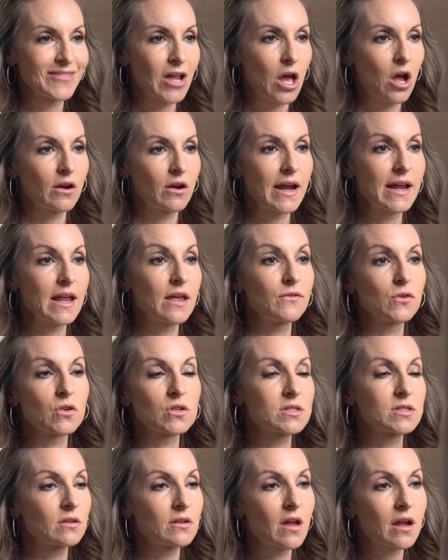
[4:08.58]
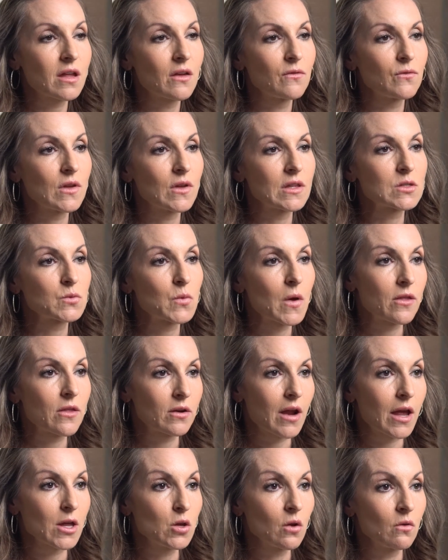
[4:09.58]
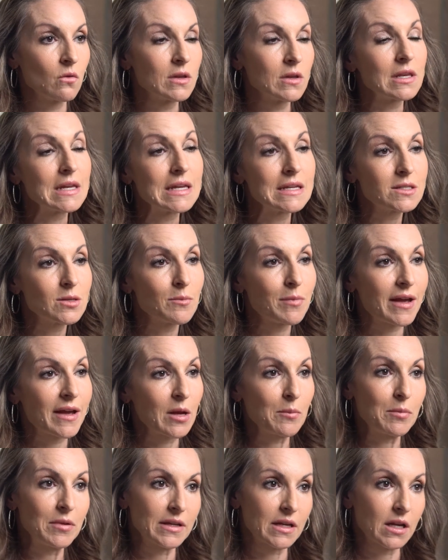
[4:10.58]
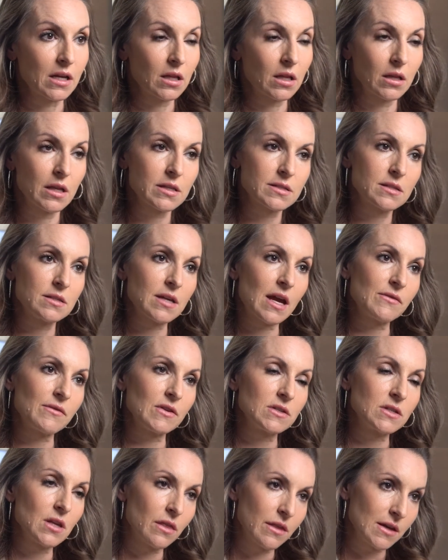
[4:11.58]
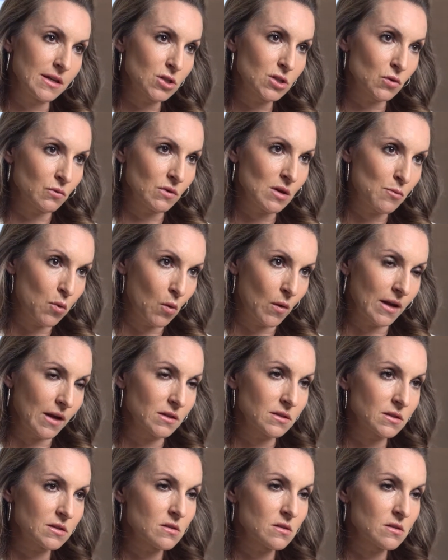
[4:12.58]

All right, if you're still not convinced whether or not you need to buy a plan, let's dive into these 3 points.